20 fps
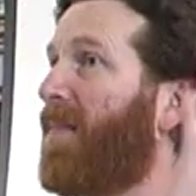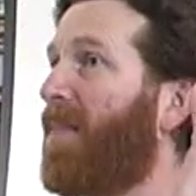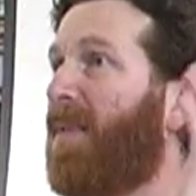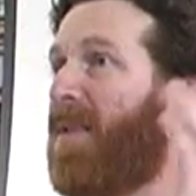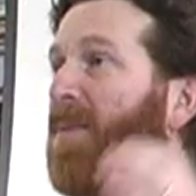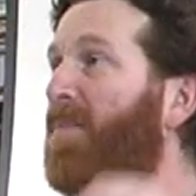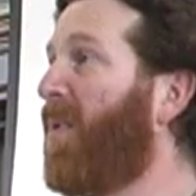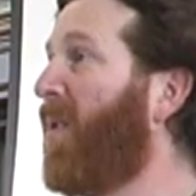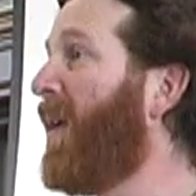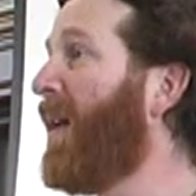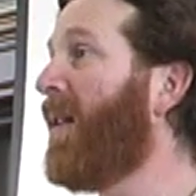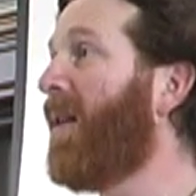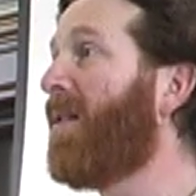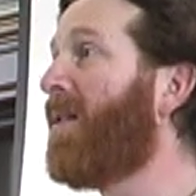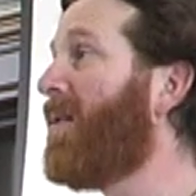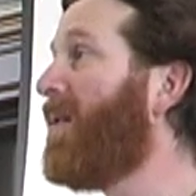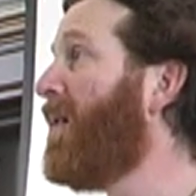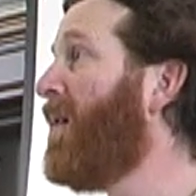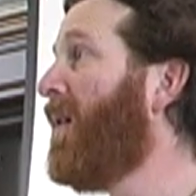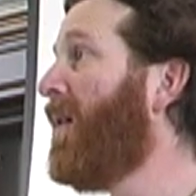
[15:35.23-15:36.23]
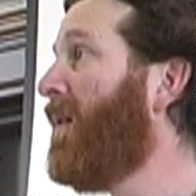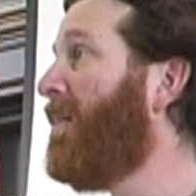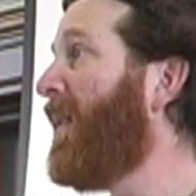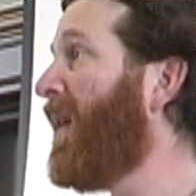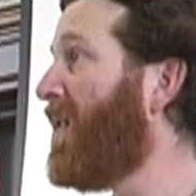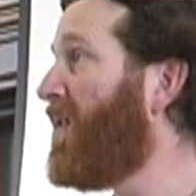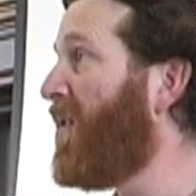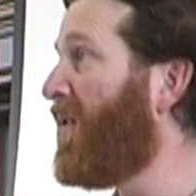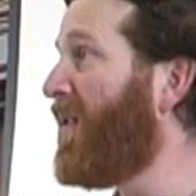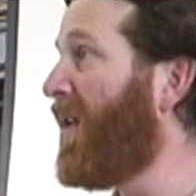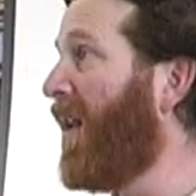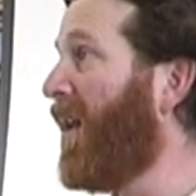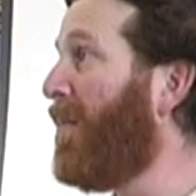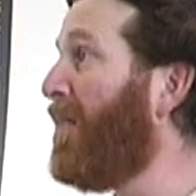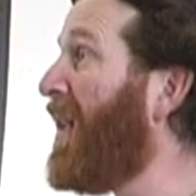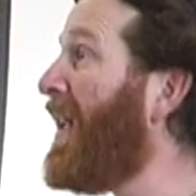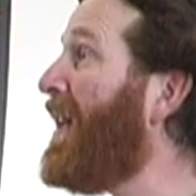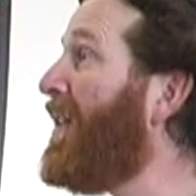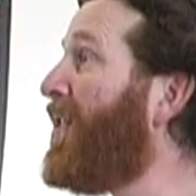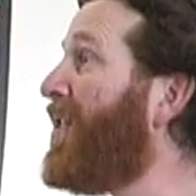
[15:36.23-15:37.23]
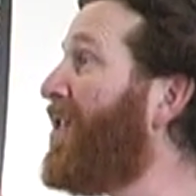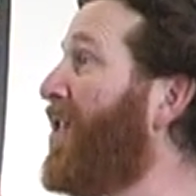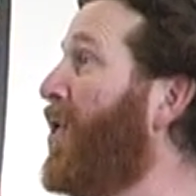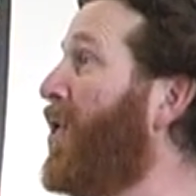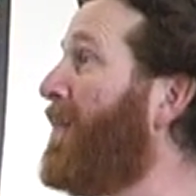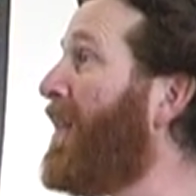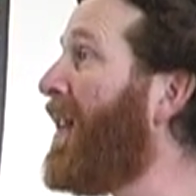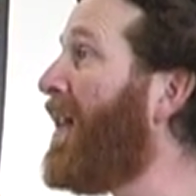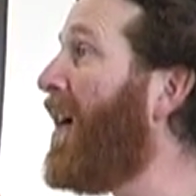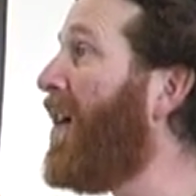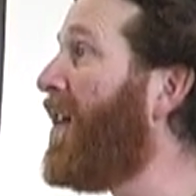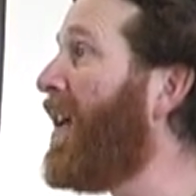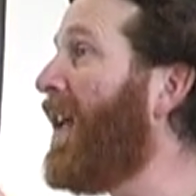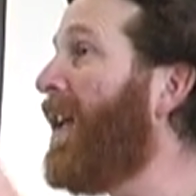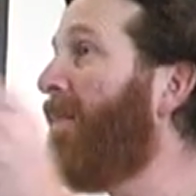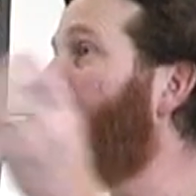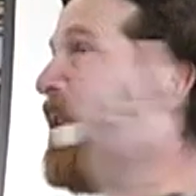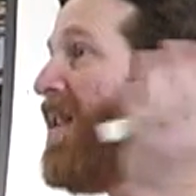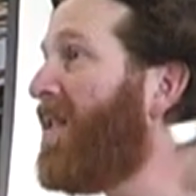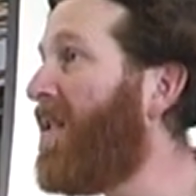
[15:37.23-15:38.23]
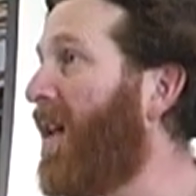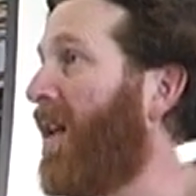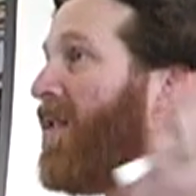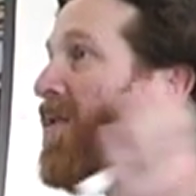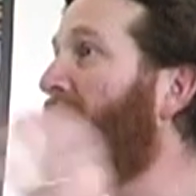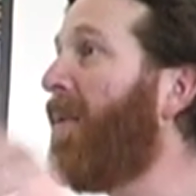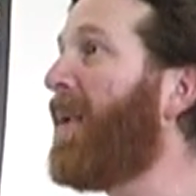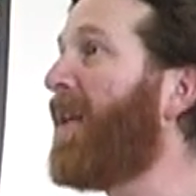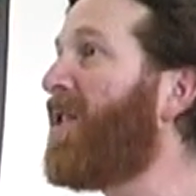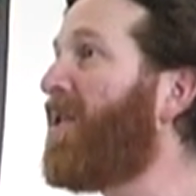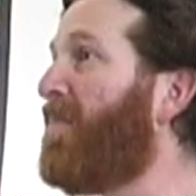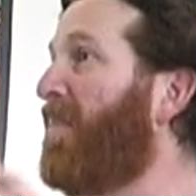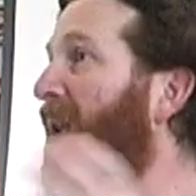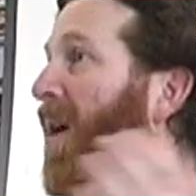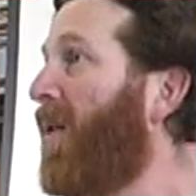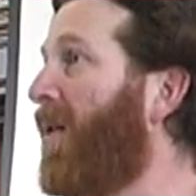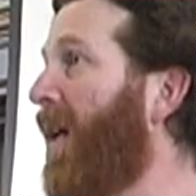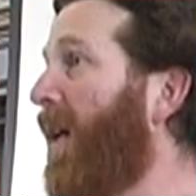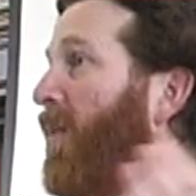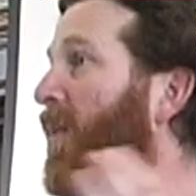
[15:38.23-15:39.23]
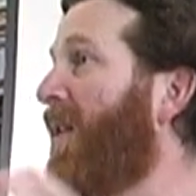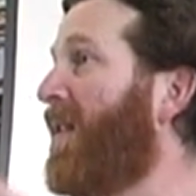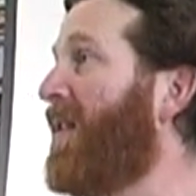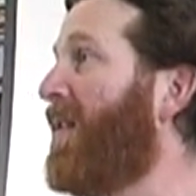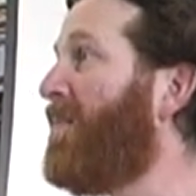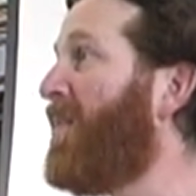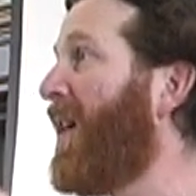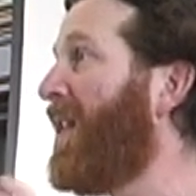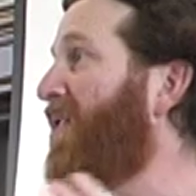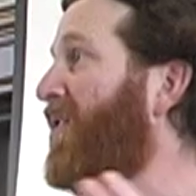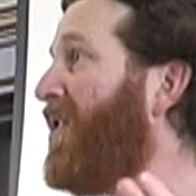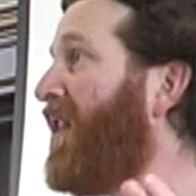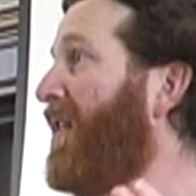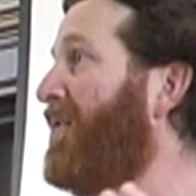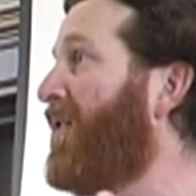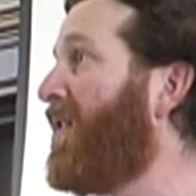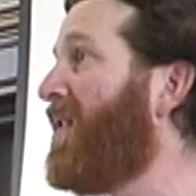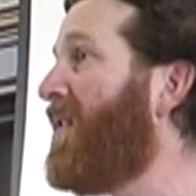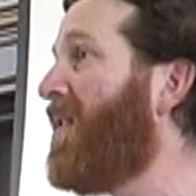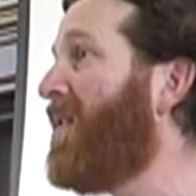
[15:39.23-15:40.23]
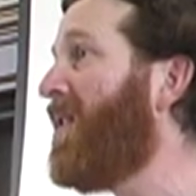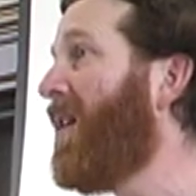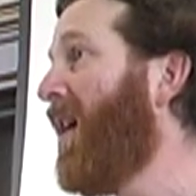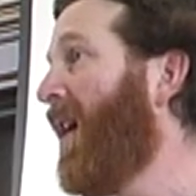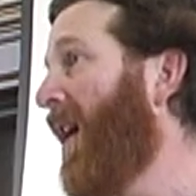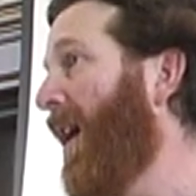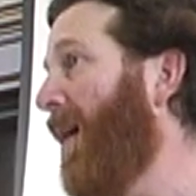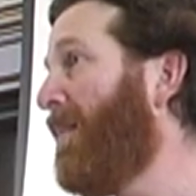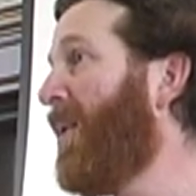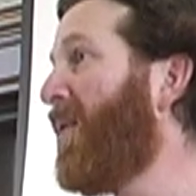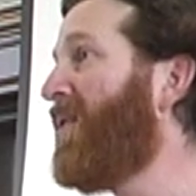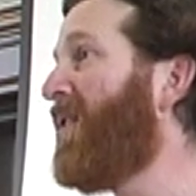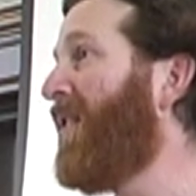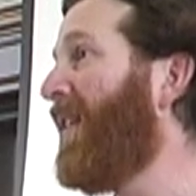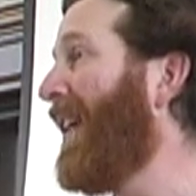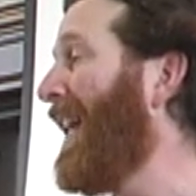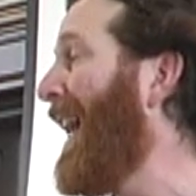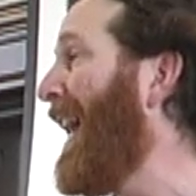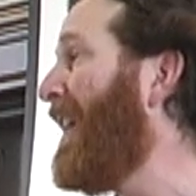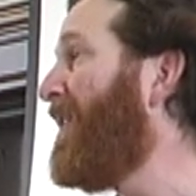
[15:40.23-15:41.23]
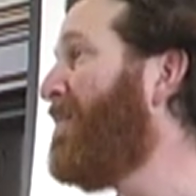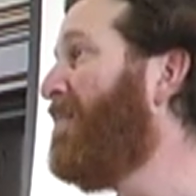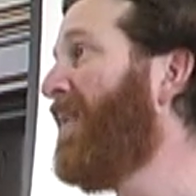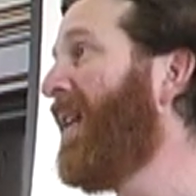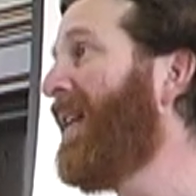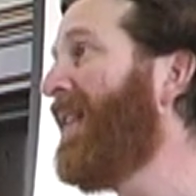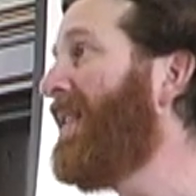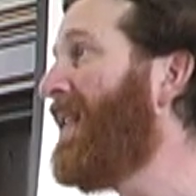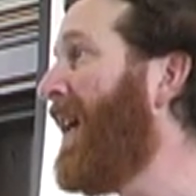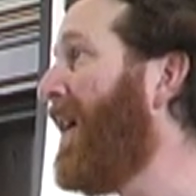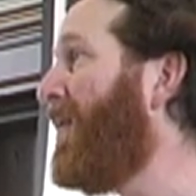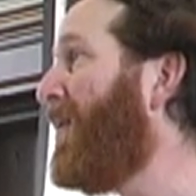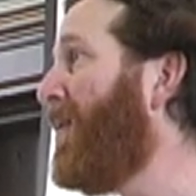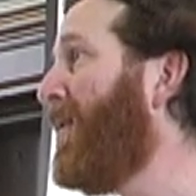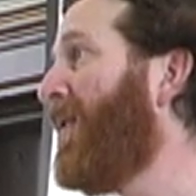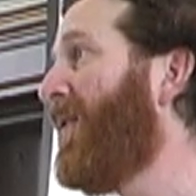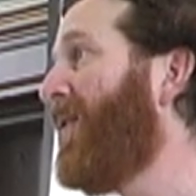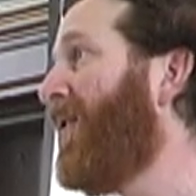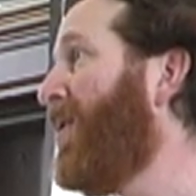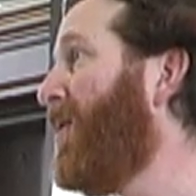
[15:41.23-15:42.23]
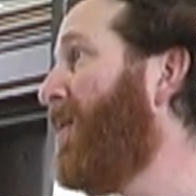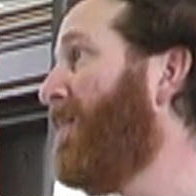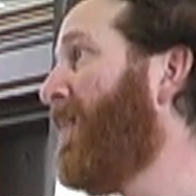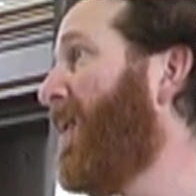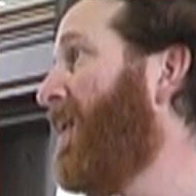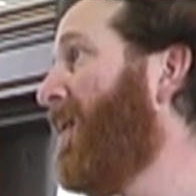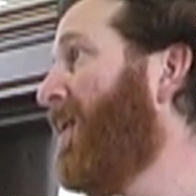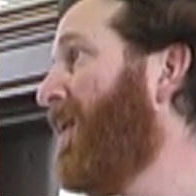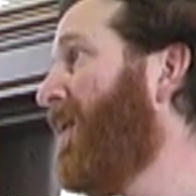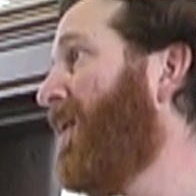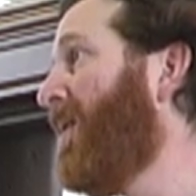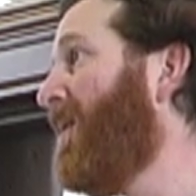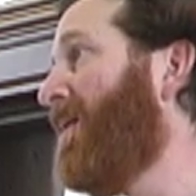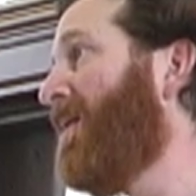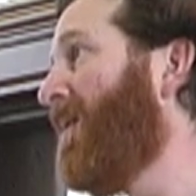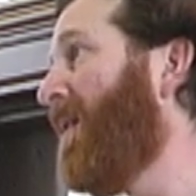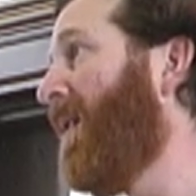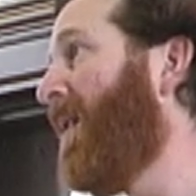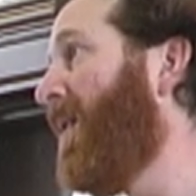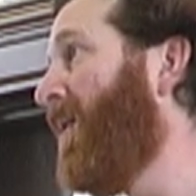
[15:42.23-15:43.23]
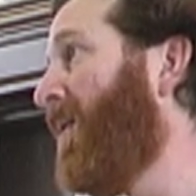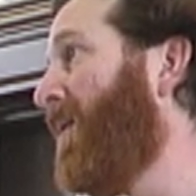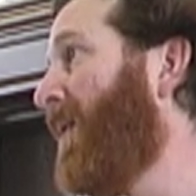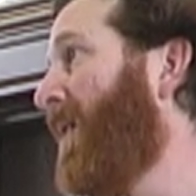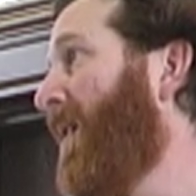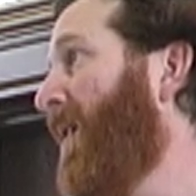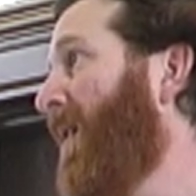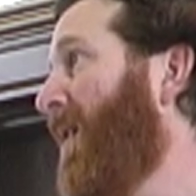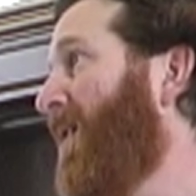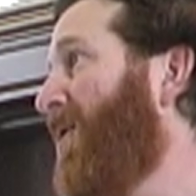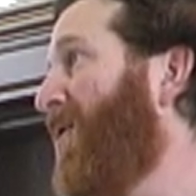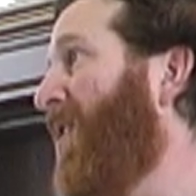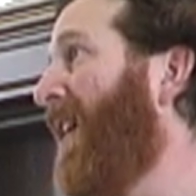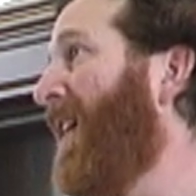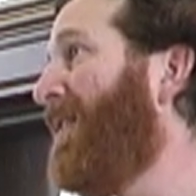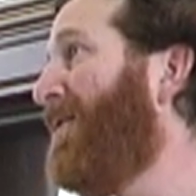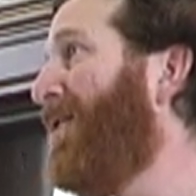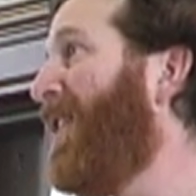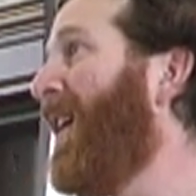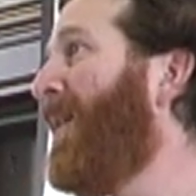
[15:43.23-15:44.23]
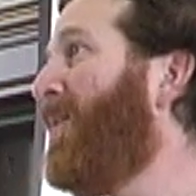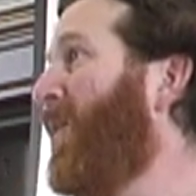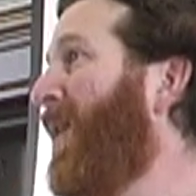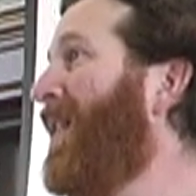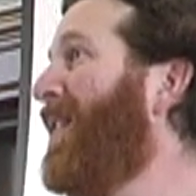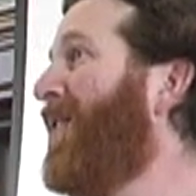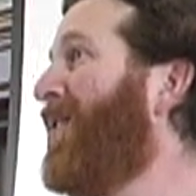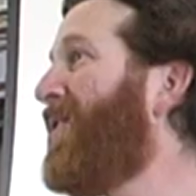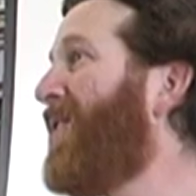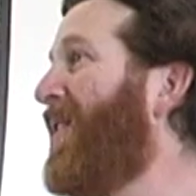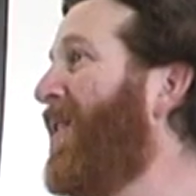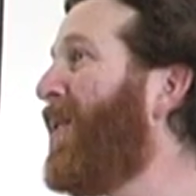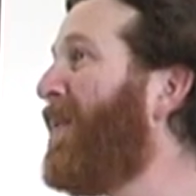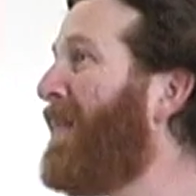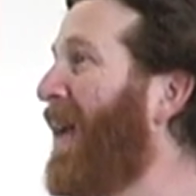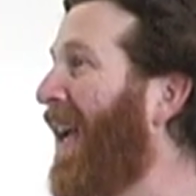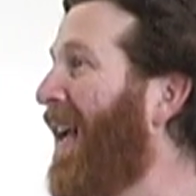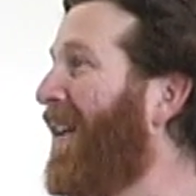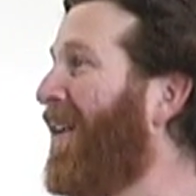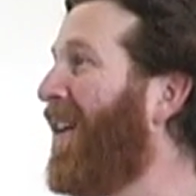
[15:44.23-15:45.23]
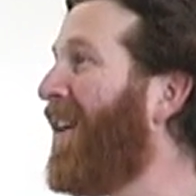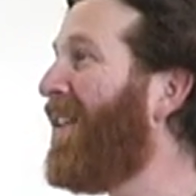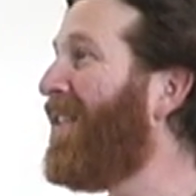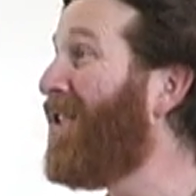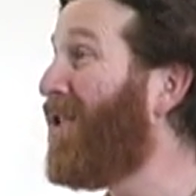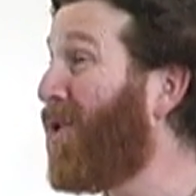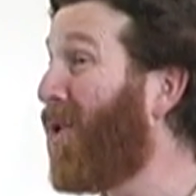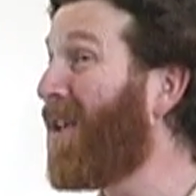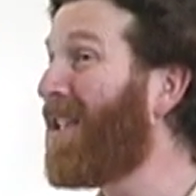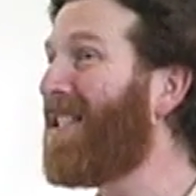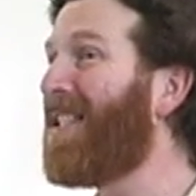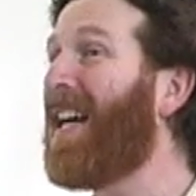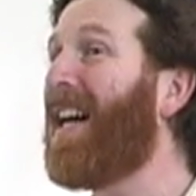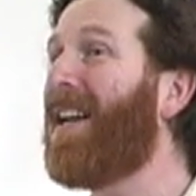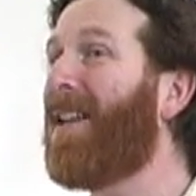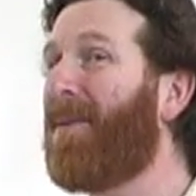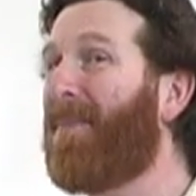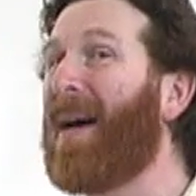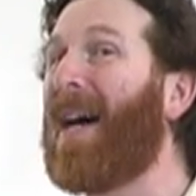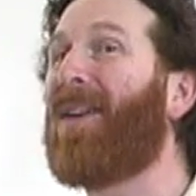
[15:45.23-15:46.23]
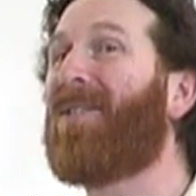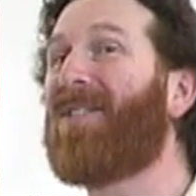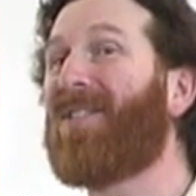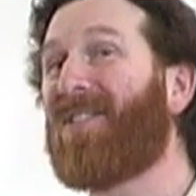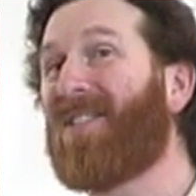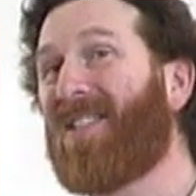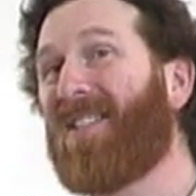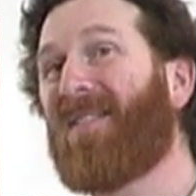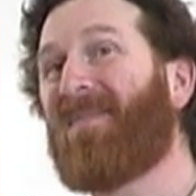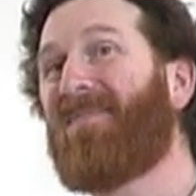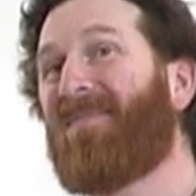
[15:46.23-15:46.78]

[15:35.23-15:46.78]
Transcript: it's pointless because there's a little bleeder tube in there to keep these things from exploding with pressure differences, and most of the gas bleeds out through the tube. So try and find windows that are made on your side of the mountains.